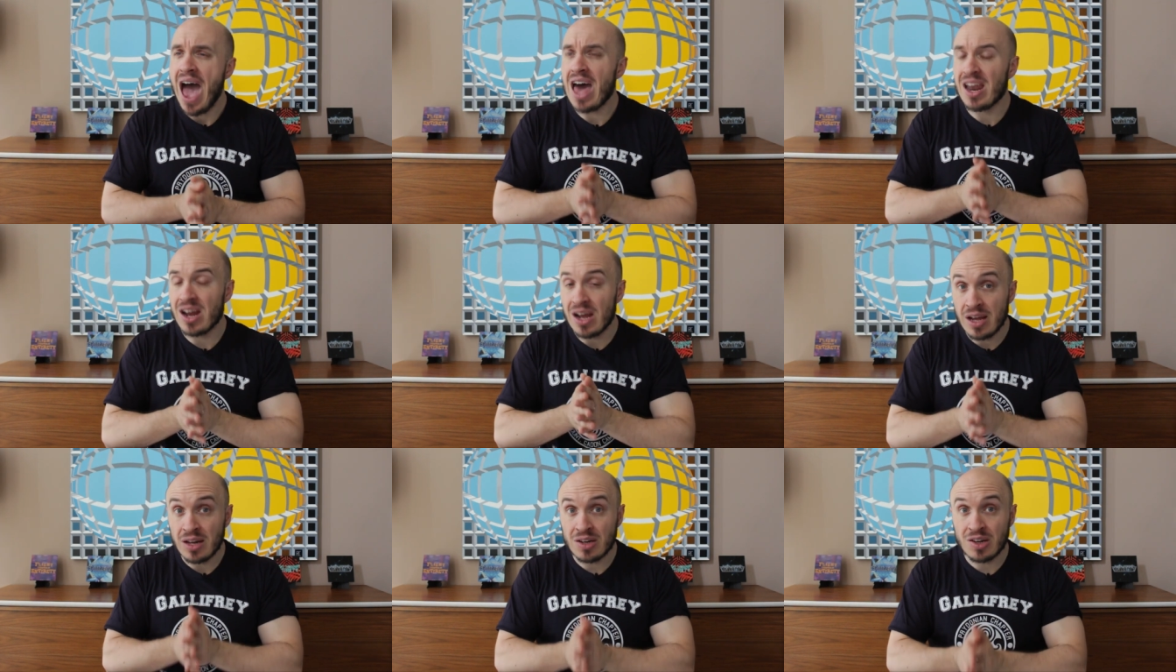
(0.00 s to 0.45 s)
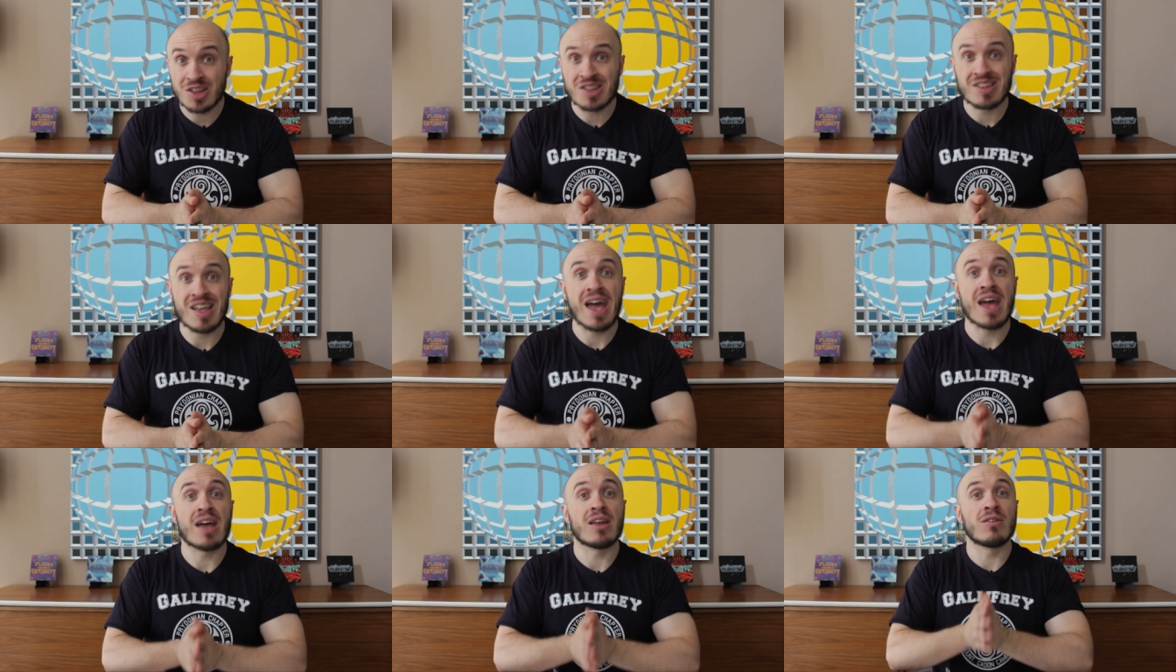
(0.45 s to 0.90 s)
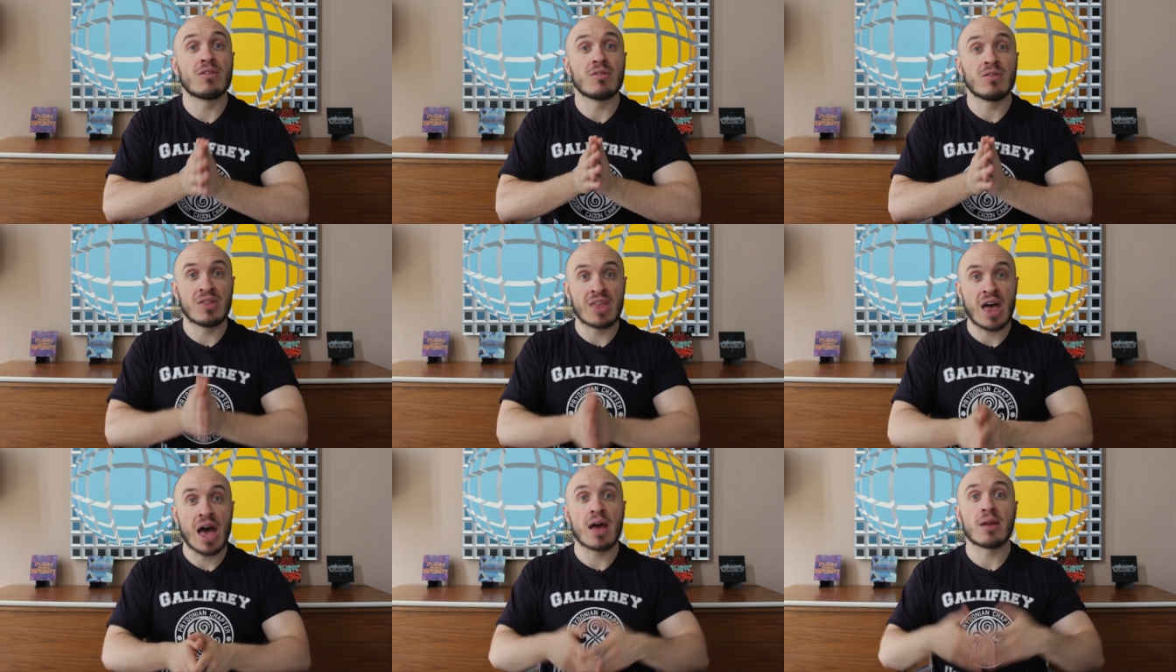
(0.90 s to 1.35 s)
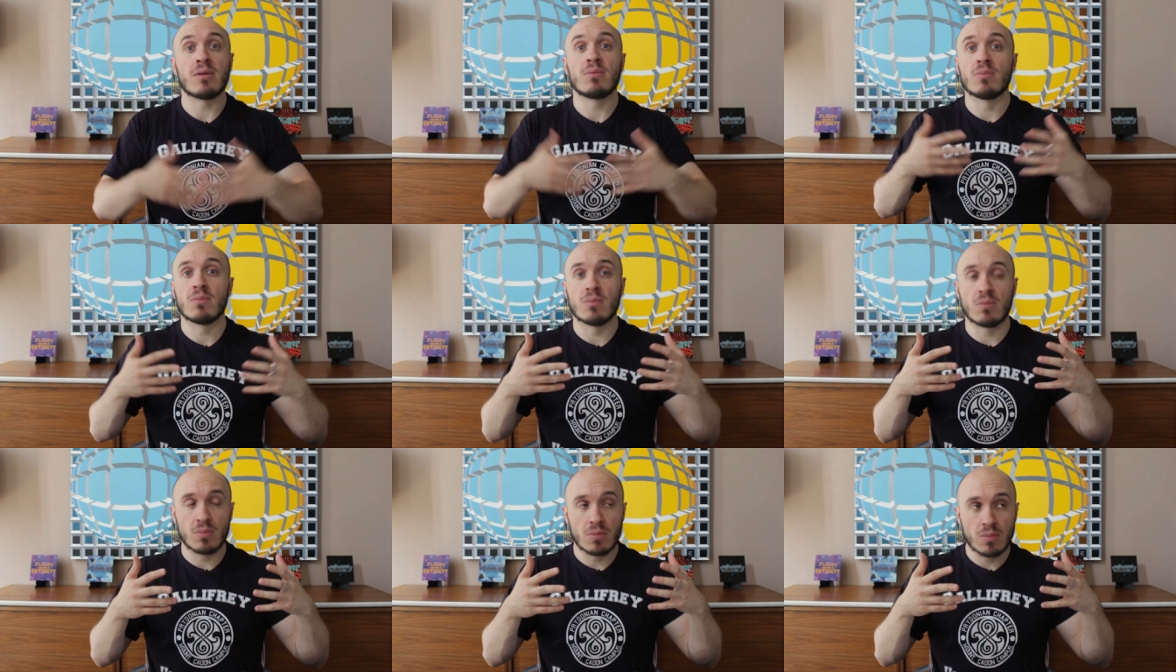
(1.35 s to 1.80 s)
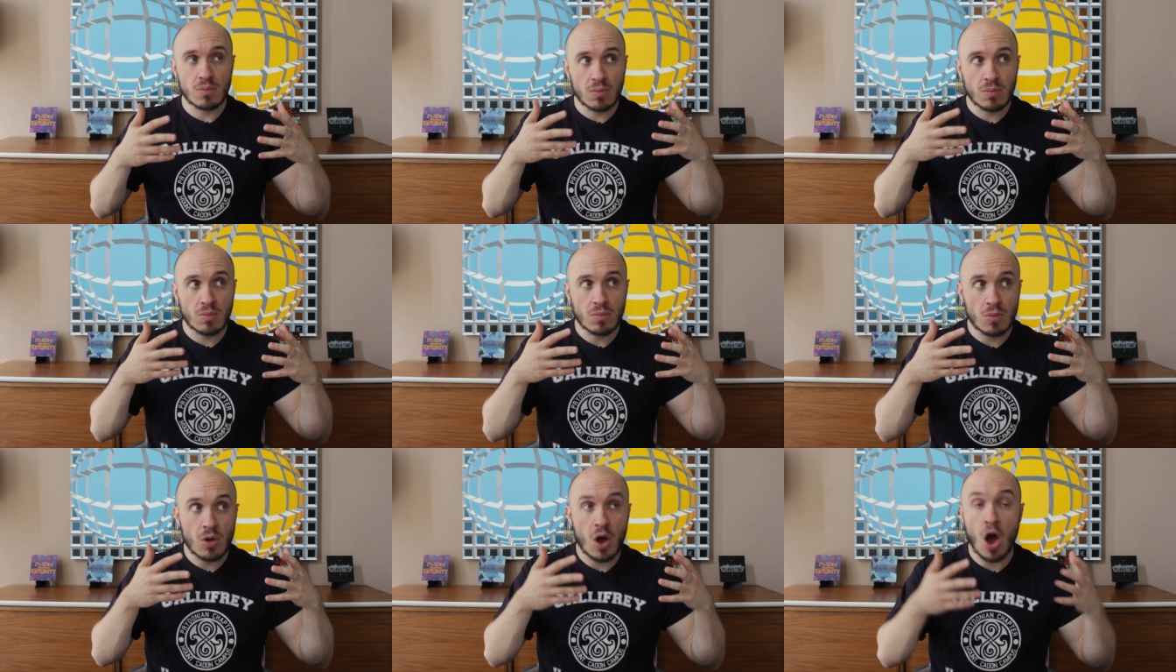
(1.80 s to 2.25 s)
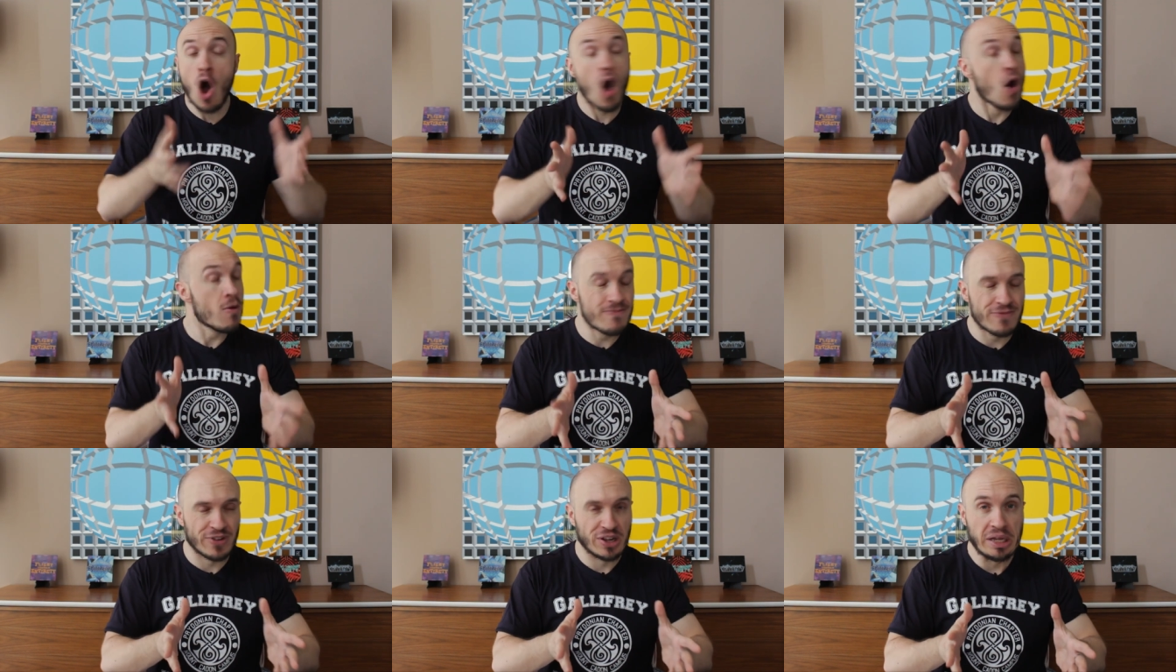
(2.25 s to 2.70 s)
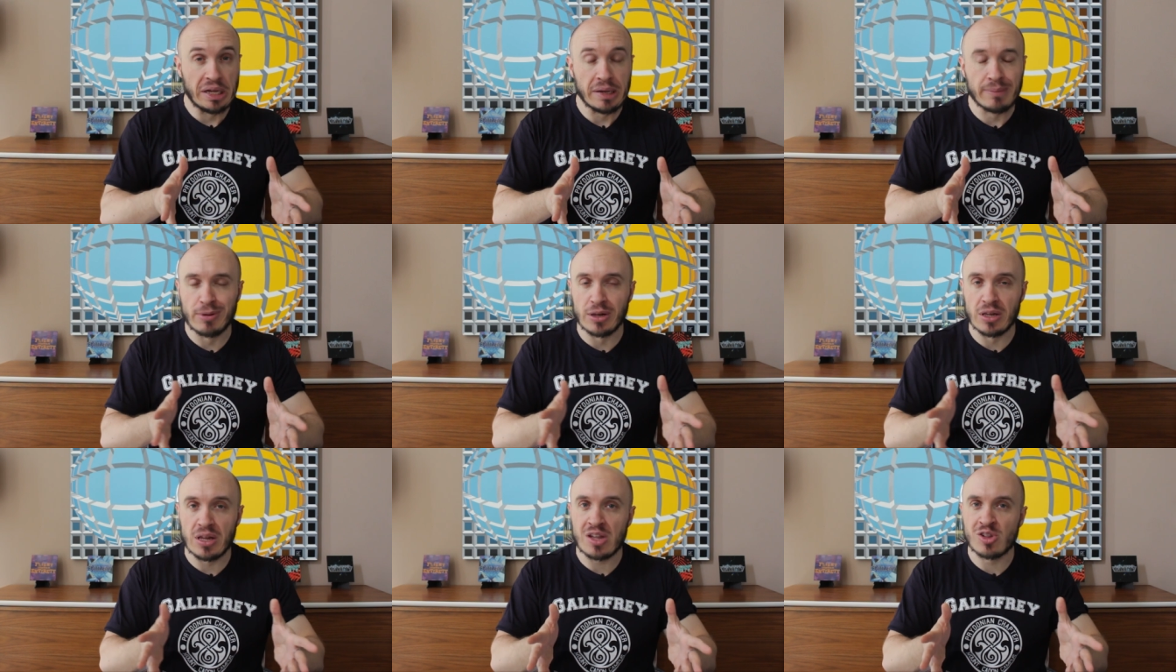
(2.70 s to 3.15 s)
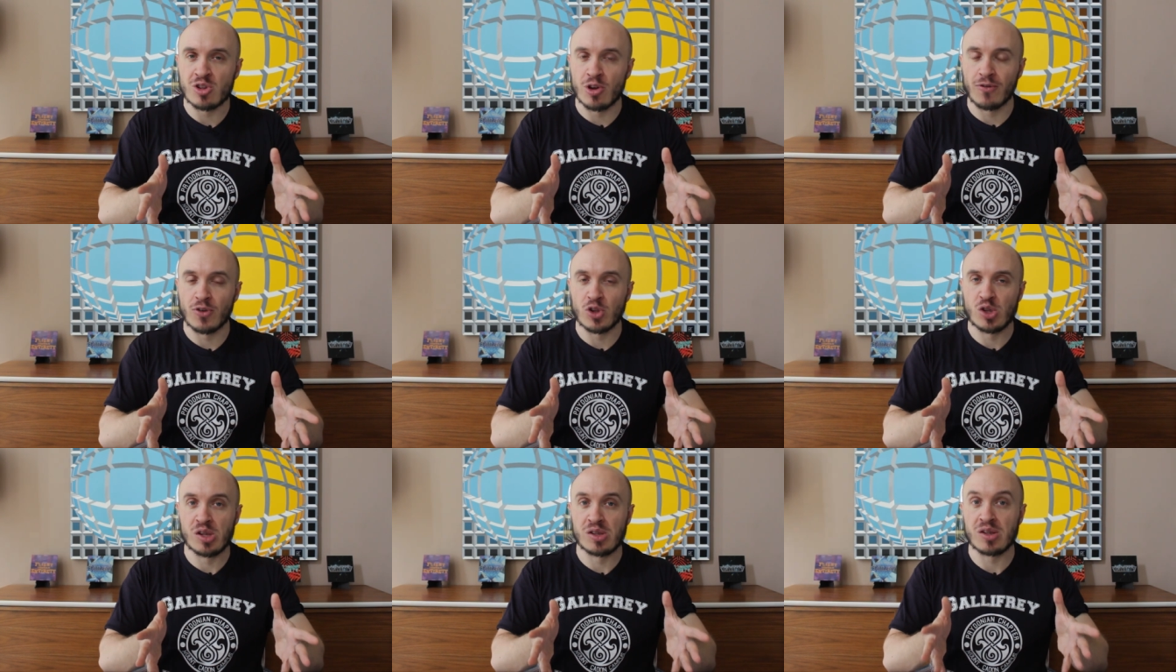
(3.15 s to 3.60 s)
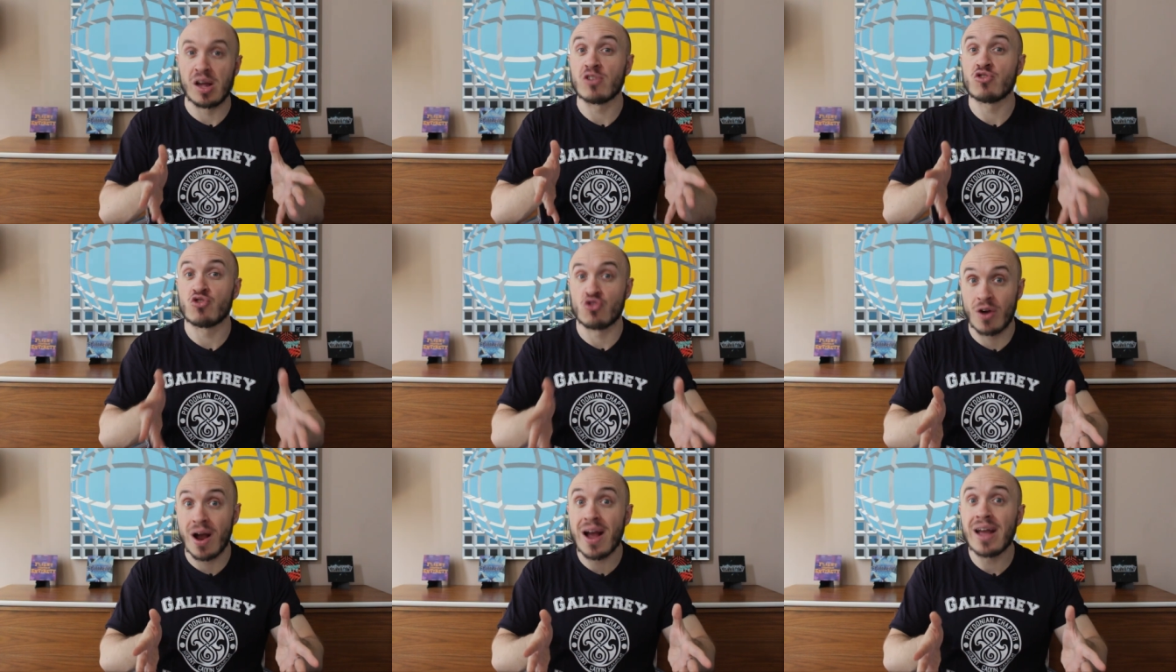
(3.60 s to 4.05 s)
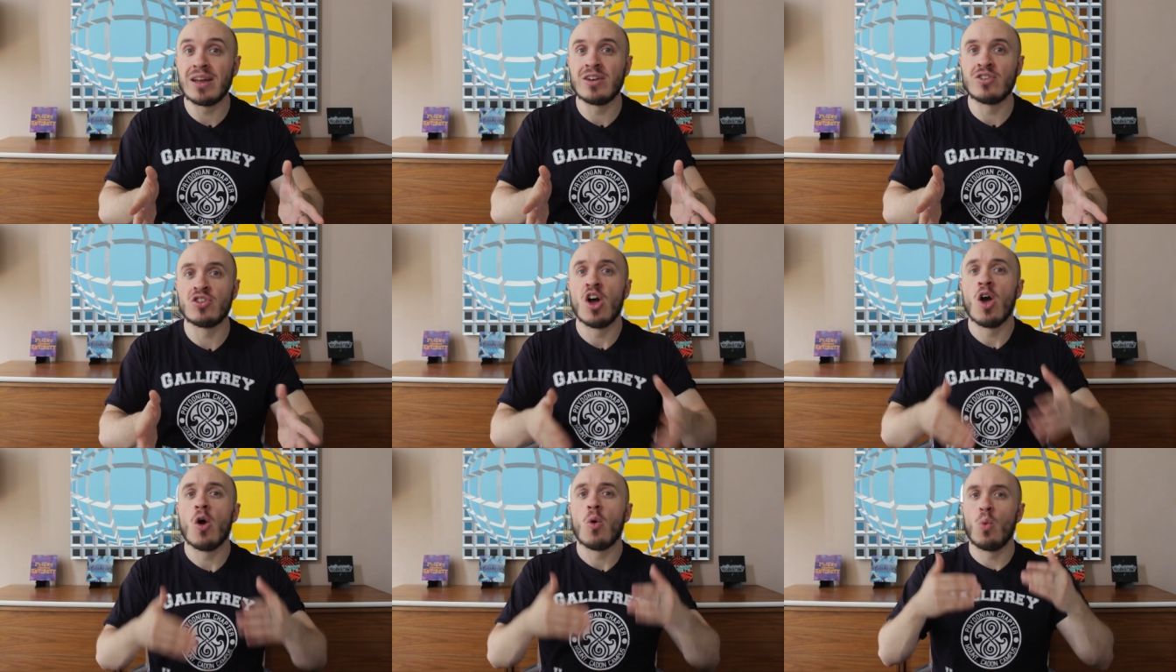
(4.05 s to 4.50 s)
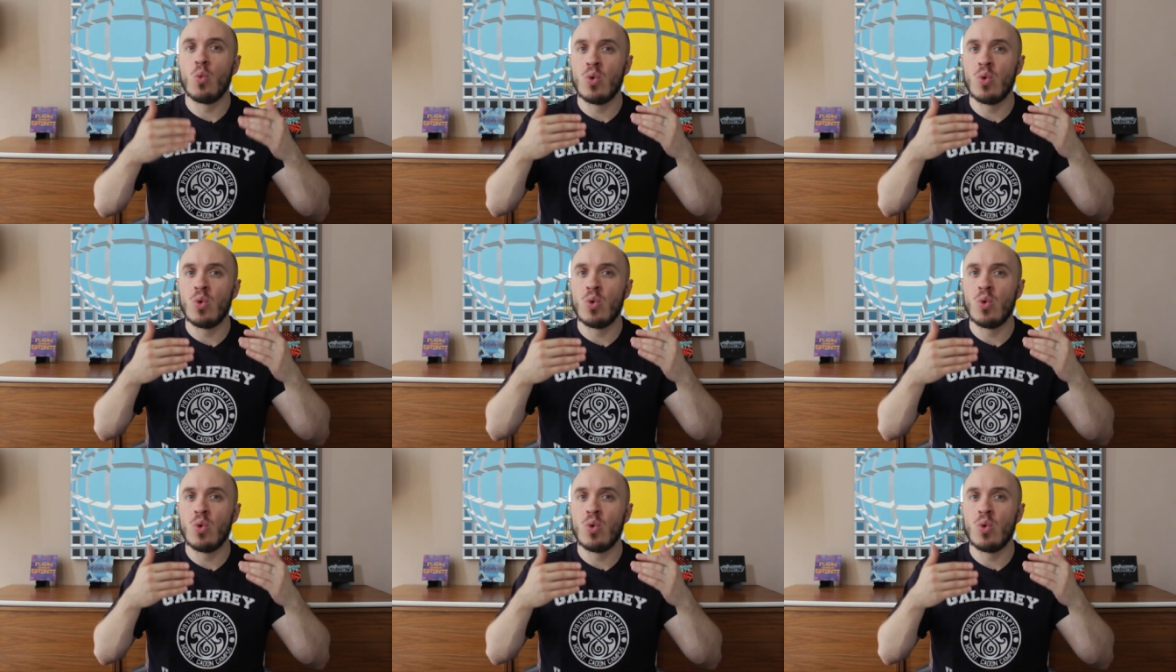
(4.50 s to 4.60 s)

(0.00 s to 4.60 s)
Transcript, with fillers: And I understand that hopefully police officers are trained